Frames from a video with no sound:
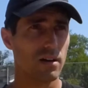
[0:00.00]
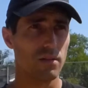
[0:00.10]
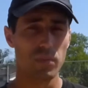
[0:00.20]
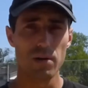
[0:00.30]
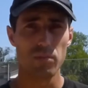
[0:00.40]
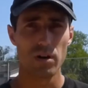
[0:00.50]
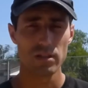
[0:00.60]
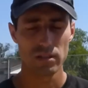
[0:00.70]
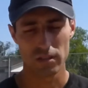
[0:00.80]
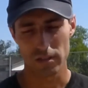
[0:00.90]
my
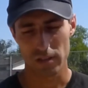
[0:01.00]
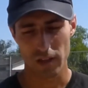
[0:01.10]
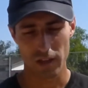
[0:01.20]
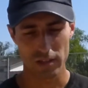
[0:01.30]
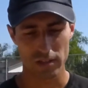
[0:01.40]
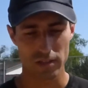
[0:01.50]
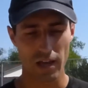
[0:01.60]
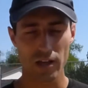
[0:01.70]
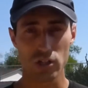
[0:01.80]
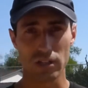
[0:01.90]
boss has
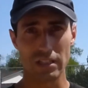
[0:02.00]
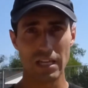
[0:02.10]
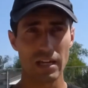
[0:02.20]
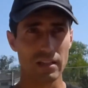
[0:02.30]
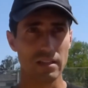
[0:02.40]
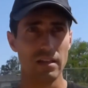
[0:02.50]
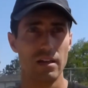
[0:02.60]
actually taken